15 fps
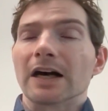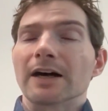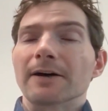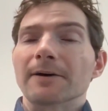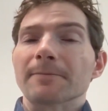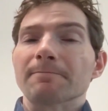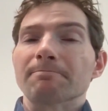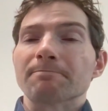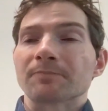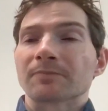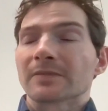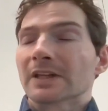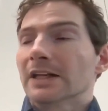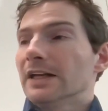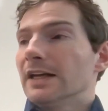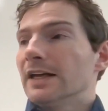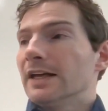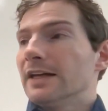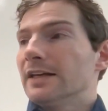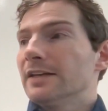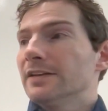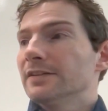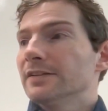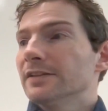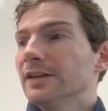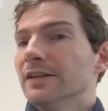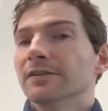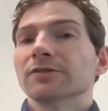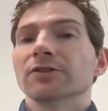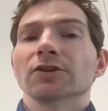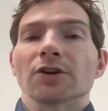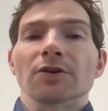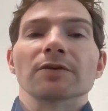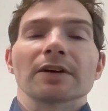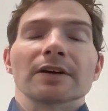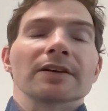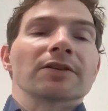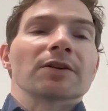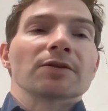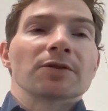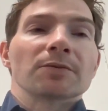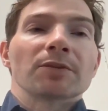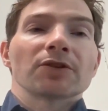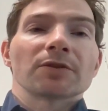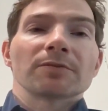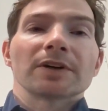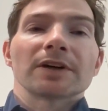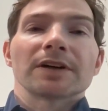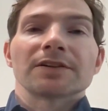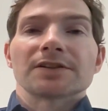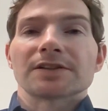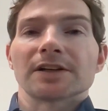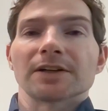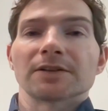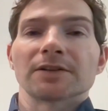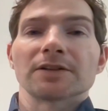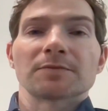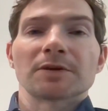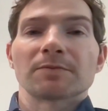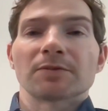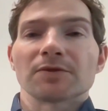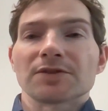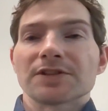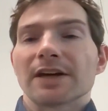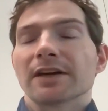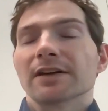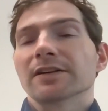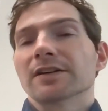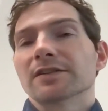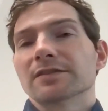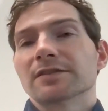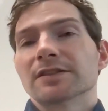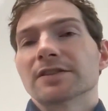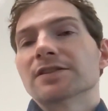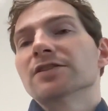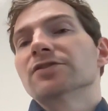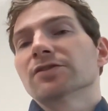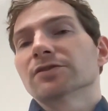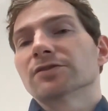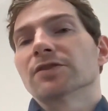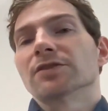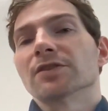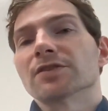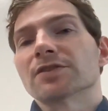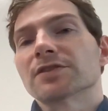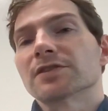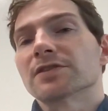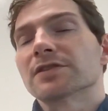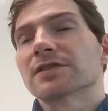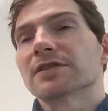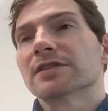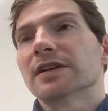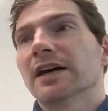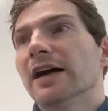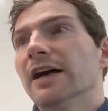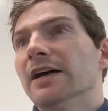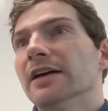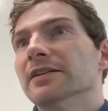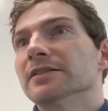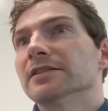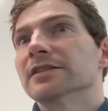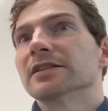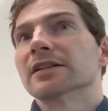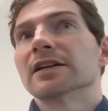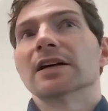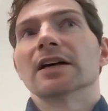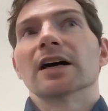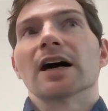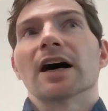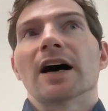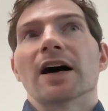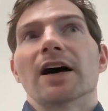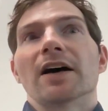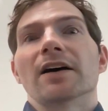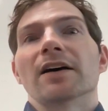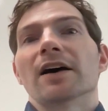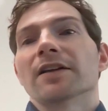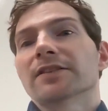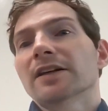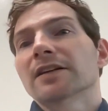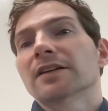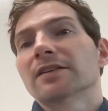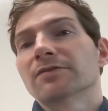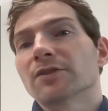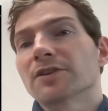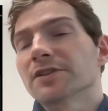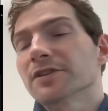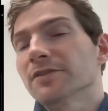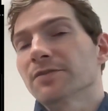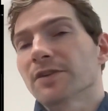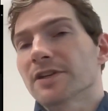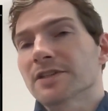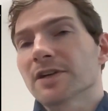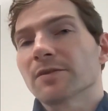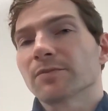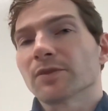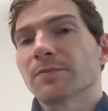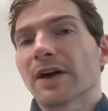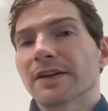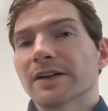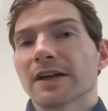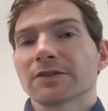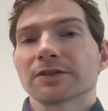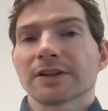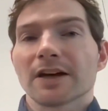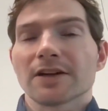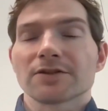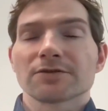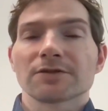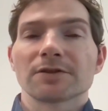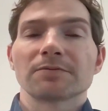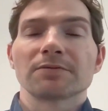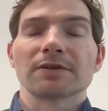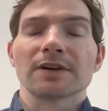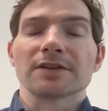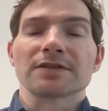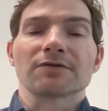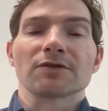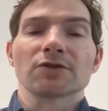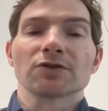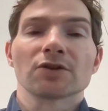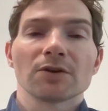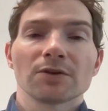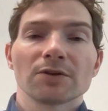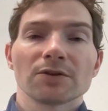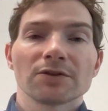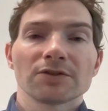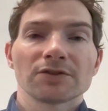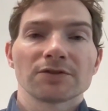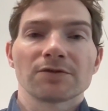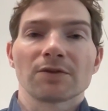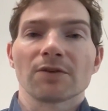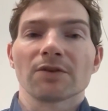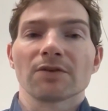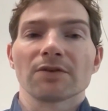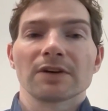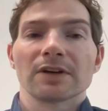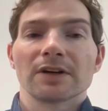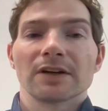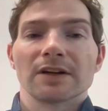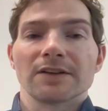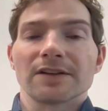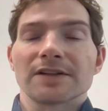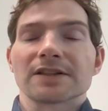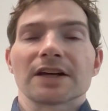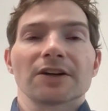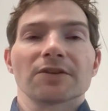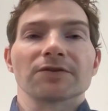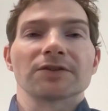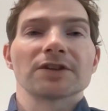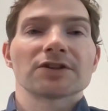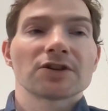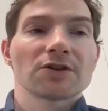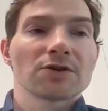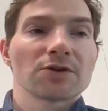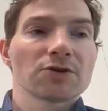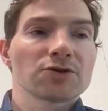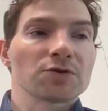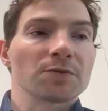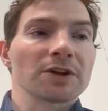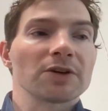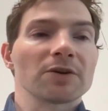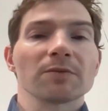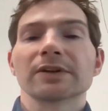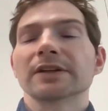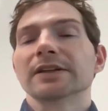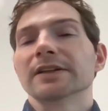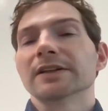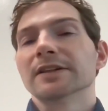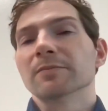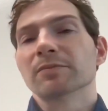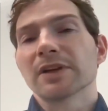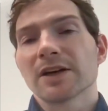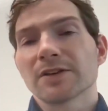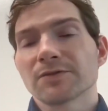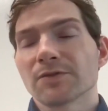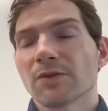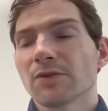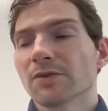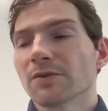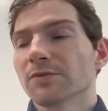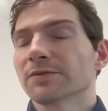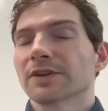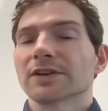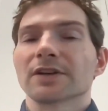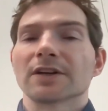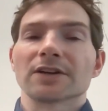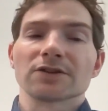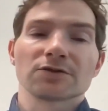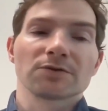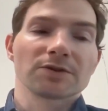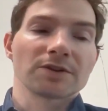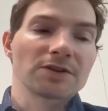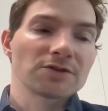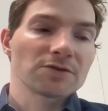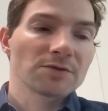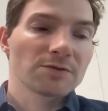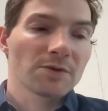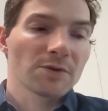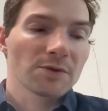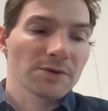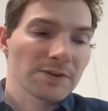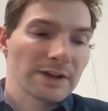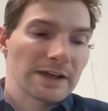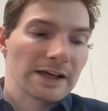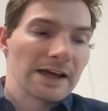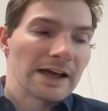Um, and the bottom line is that these people say that this is total nonsense, and I think for example Bernardo Kastrup has even called for this kind of discourse to be completely deplatformed, and so on and so forth.